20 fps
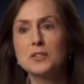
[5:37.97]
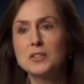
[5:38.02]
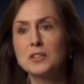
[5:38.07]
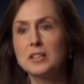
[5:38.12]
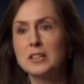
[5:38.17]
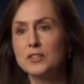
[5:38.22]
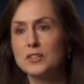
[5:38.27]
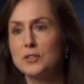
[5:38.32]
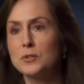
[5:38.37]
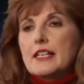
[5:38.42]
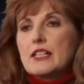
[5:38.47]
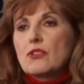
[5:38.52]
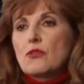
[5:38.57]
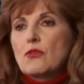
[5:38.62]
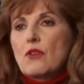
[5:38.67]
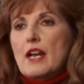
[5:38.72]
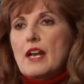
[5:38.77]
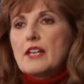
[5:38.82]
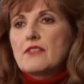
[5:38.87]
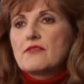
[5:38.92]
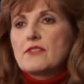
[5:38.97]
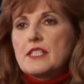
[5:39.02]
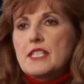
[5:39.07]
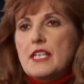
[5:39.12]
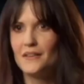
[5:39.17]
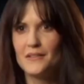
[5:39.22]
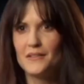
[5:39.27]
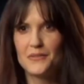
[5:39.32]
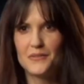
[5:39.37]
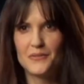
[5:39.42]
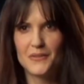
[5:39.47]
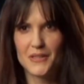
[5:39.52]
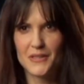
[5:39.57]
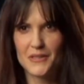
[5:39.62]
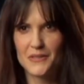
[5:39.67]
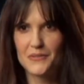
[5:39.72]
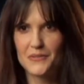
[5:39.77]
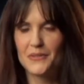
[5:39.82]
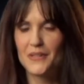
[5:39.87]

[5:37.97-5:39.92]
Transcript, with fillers: Vision issues. Chronic fatigue. Fear of